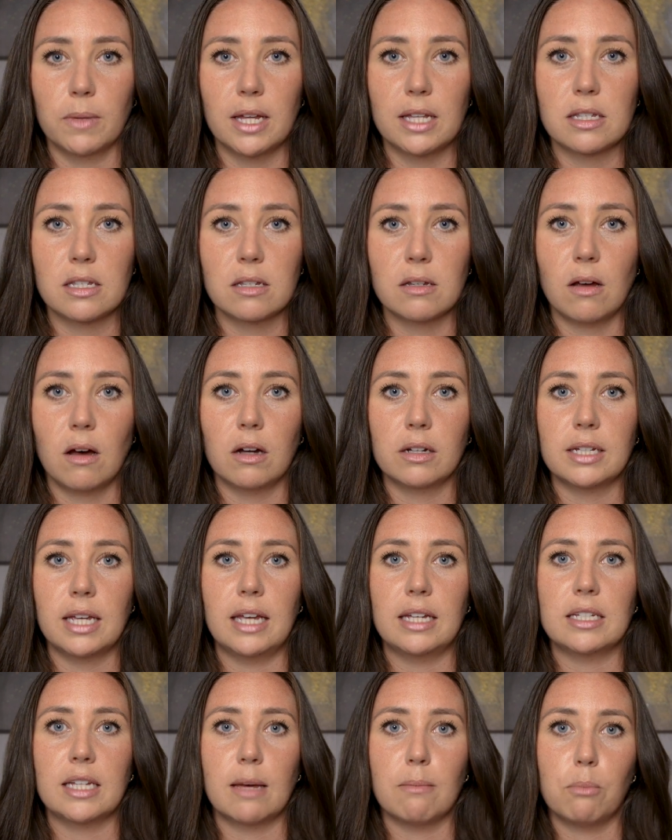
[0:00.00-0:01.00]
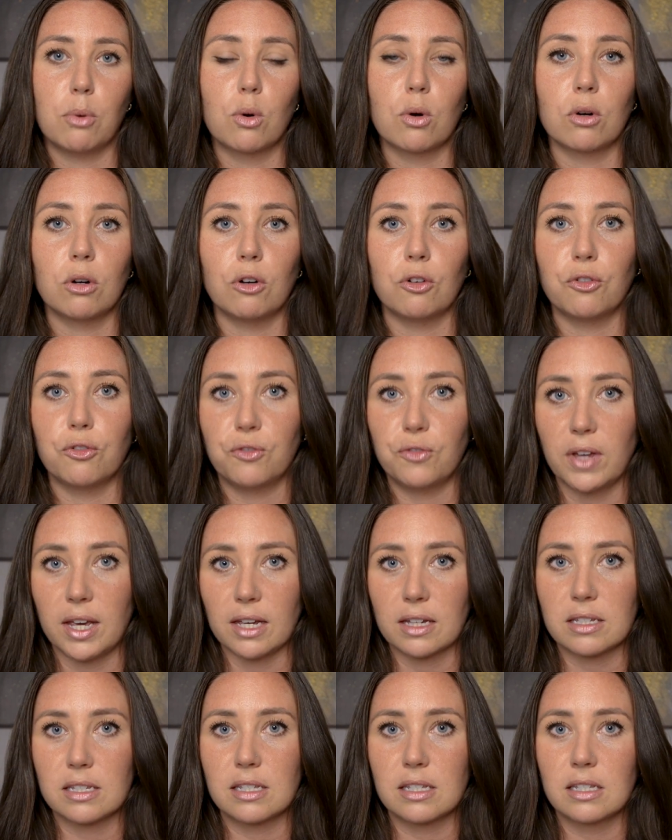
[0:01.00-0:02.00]
It's not a temporal
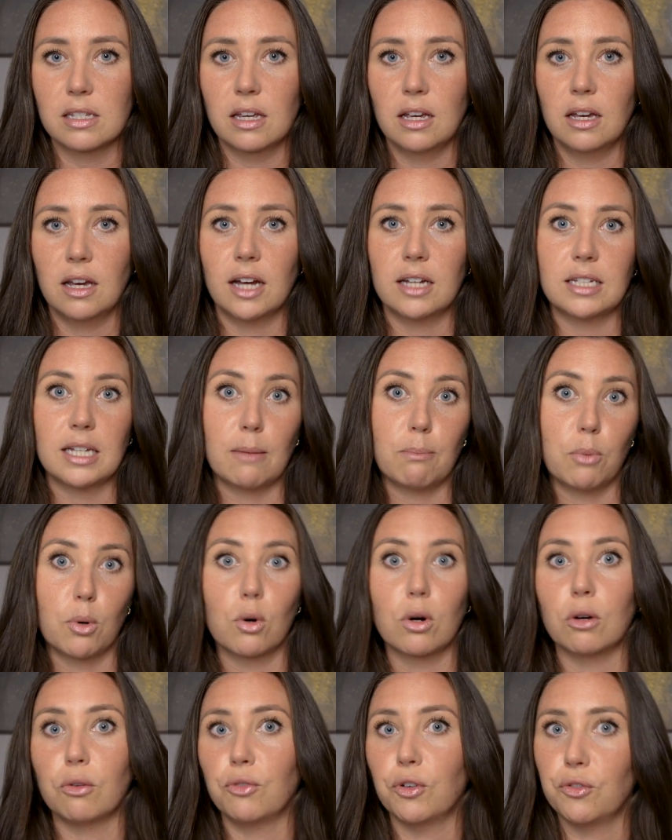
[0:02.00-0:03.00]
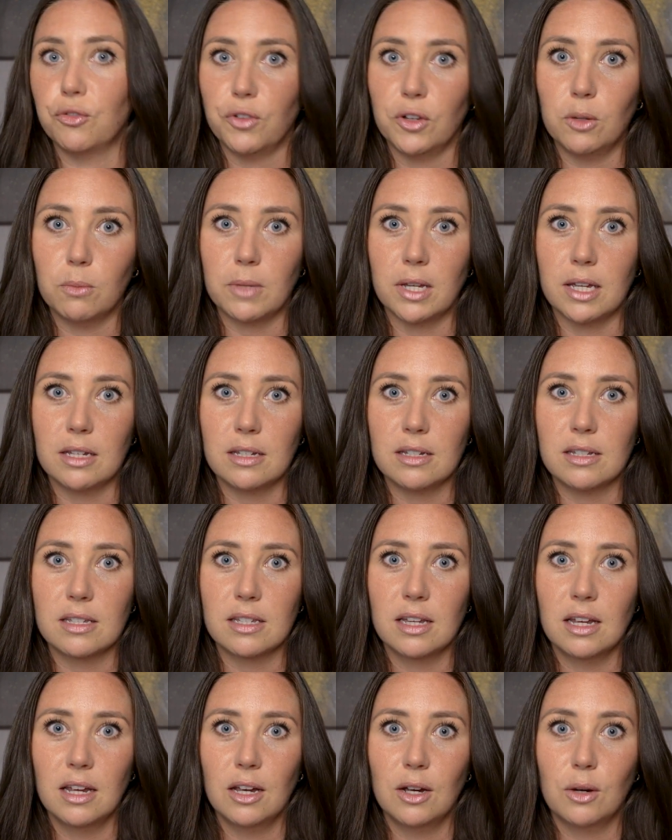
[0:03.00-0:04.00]
fix, a temporal fulfillment,
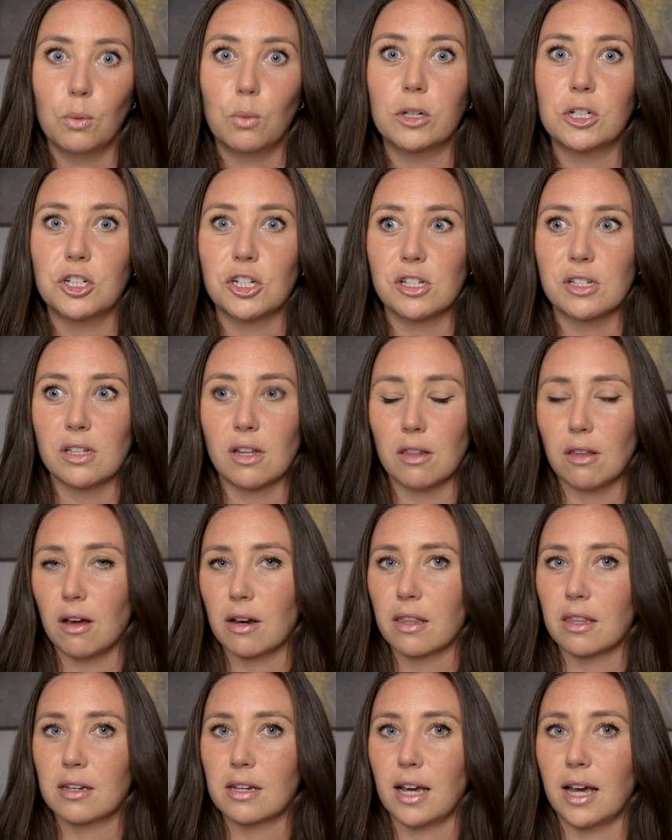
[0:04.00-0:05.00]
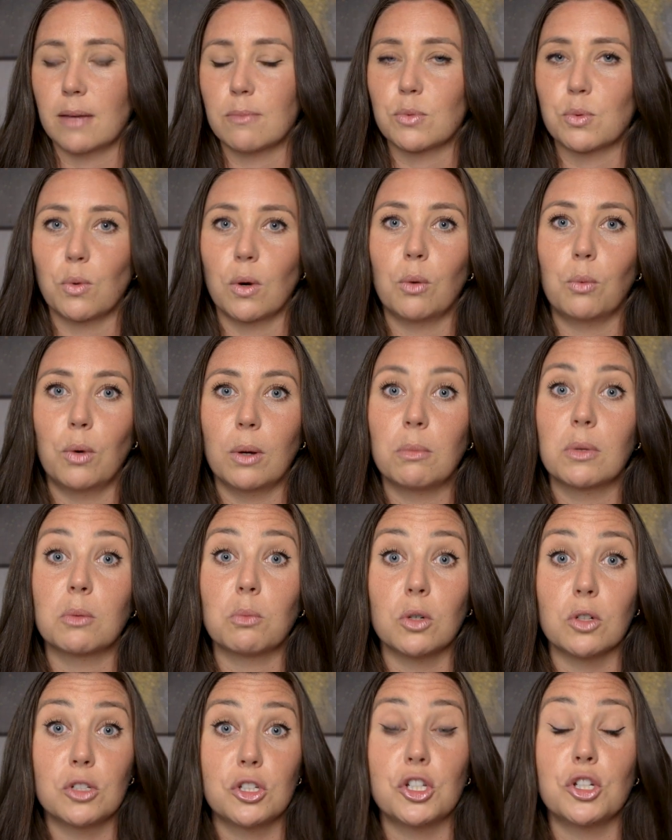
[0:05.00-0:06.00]
which is a lot of the times what women
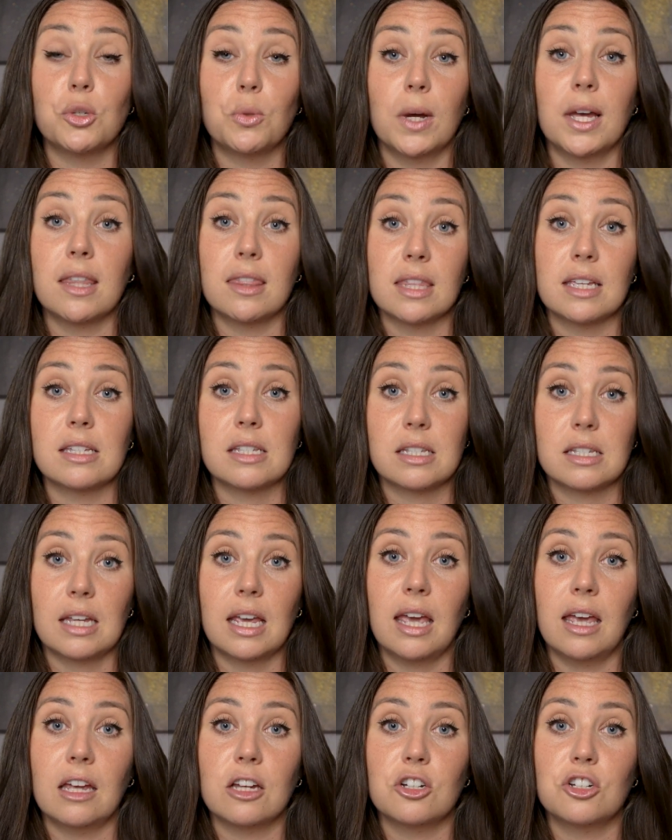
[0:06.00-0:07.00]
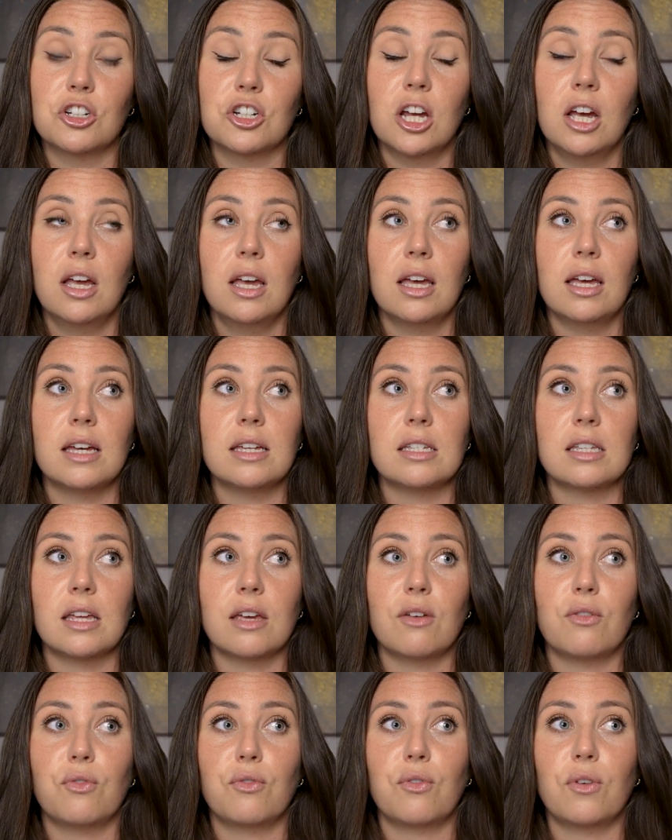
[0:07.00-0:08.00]
will do in this stage, is
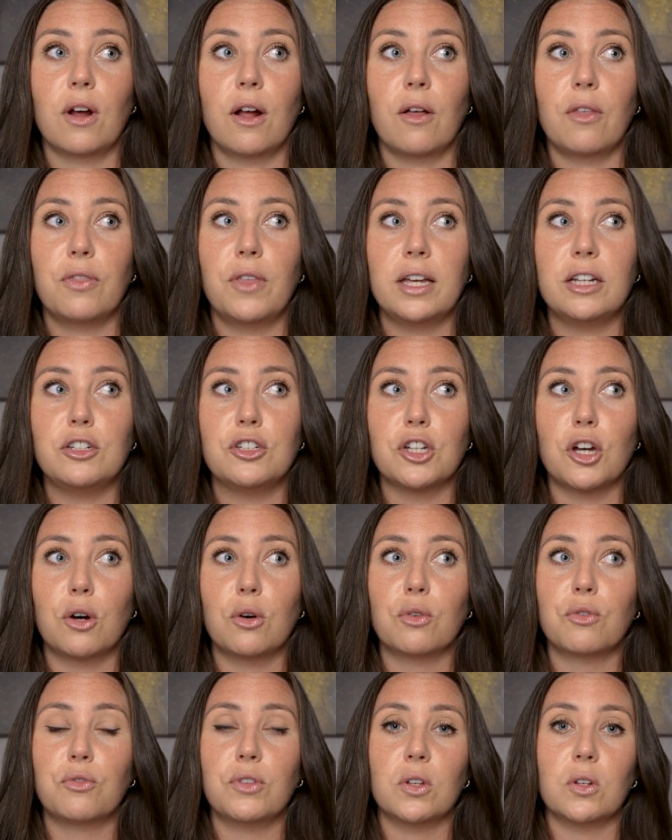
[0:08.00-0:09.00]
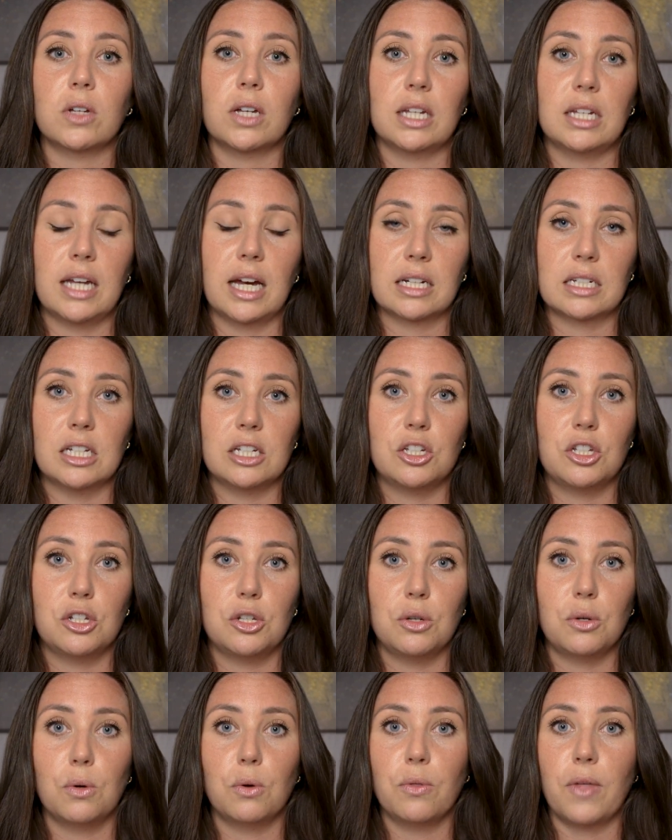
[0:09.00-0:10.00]
if they don't feel connected
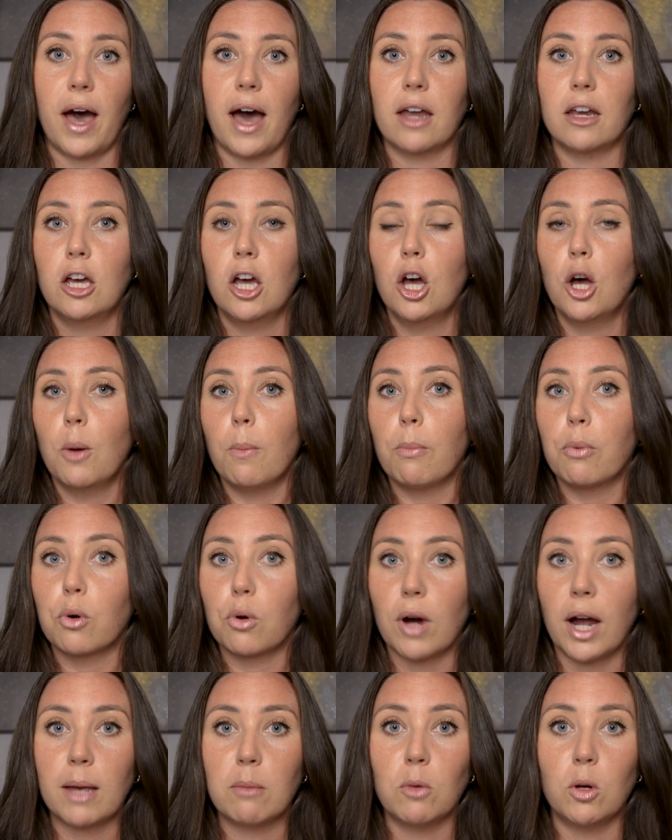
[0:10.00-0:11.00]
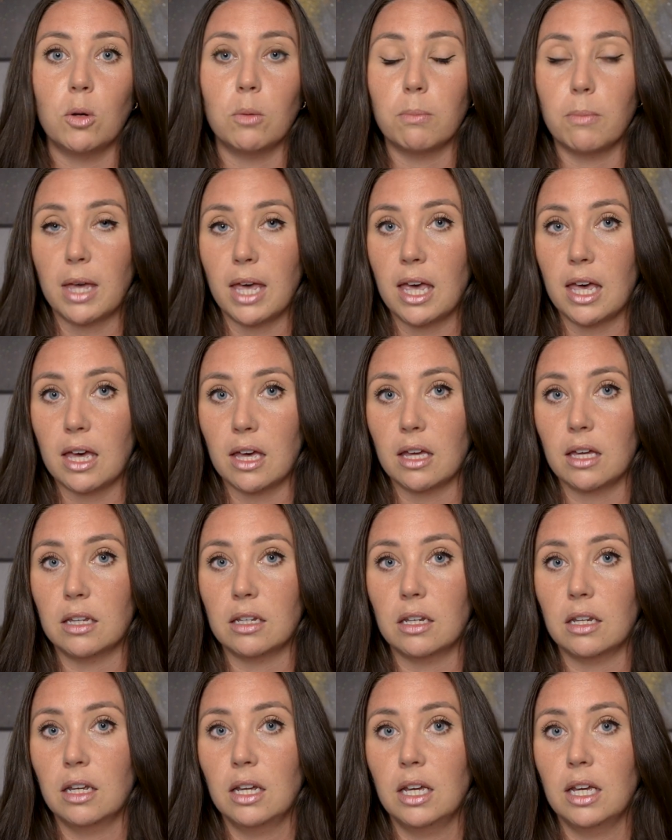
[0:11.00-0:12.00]
to that primal
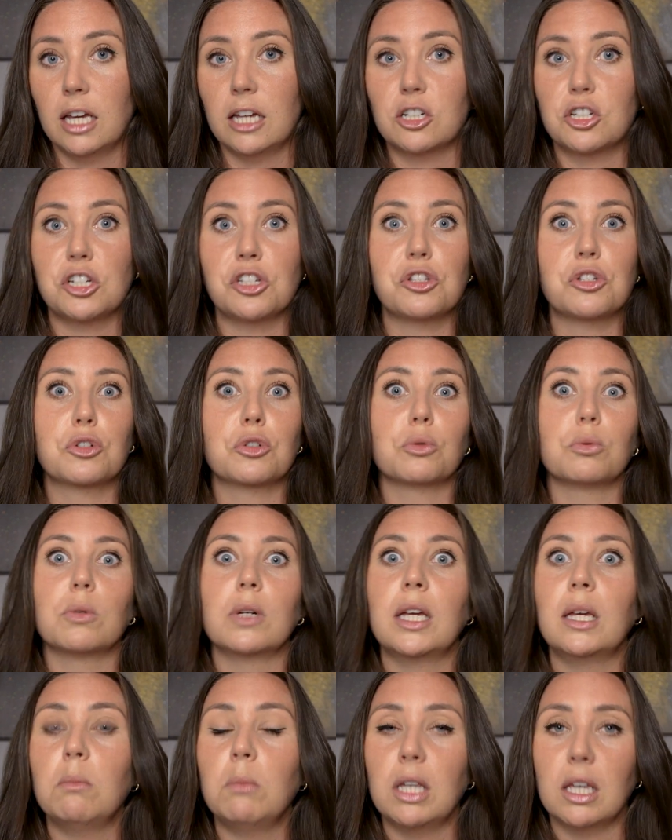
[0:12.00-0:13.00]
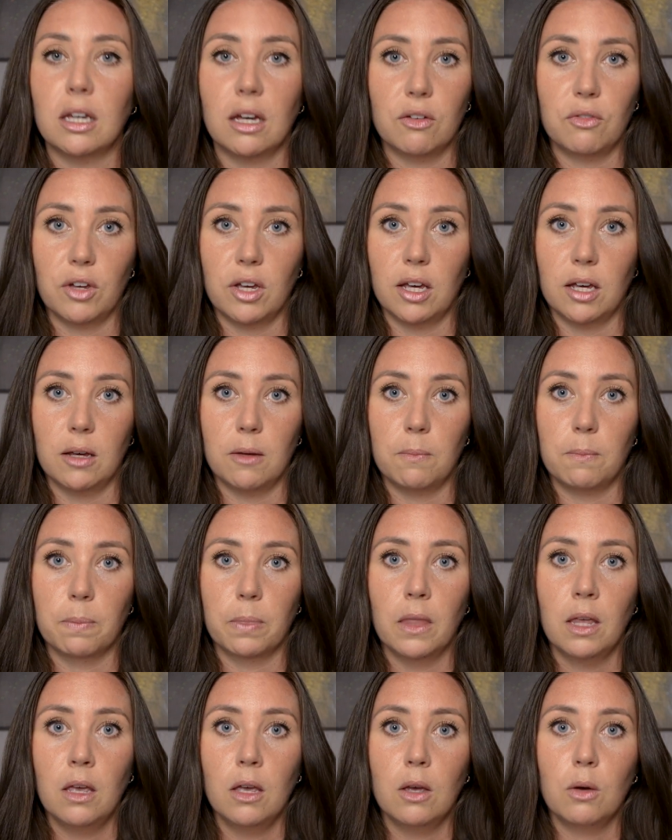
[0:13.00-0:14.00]
man and she's dreaming of him.
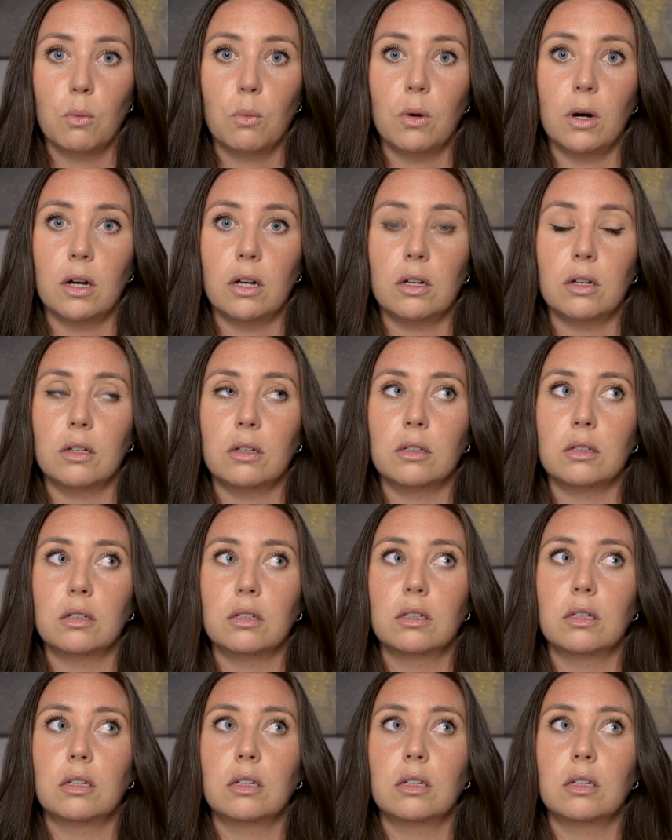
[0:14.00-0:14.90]
Well,